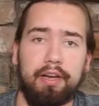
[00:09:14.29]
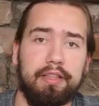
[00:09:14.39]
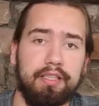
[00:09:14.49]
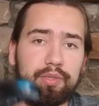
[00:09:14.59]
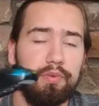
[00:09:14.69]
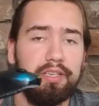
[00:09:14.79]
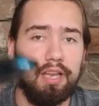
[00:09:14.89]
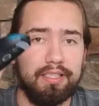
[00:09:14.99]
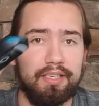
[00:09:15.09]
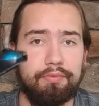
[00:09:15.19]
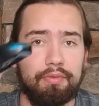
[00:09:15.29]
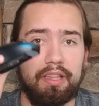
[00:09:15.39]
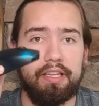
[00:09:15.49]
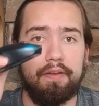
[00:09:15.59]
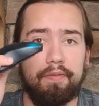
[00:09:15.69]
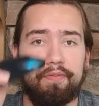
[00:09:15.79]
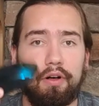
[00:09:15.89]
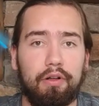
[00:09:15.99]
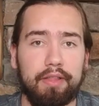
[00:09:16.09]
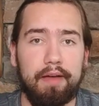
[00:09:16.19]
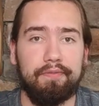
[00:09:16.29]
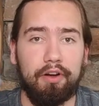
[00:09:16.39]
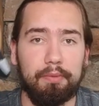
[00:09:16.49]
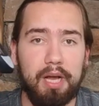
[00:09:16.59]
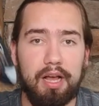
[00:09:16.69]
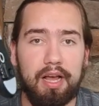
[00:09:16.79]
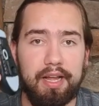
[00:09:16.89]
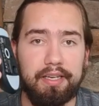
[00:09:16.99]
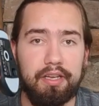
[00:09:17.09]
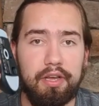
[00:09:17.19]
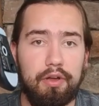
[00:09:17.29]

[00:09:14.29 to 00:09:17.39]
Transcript: and this one doesn't really fall that far behind